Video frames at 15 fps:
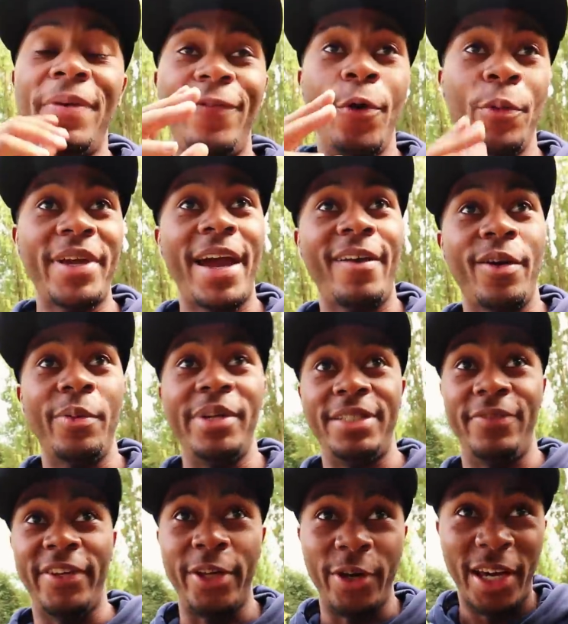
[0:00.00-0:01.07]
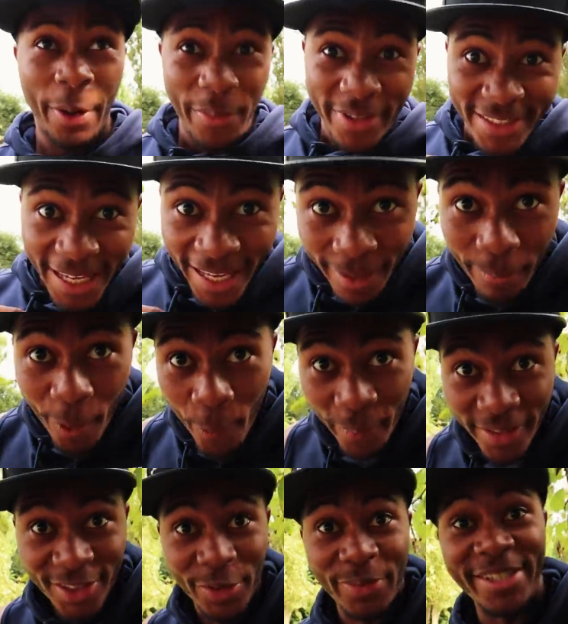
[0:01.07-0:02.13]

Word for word: before we carry on with this video can we just take a moment to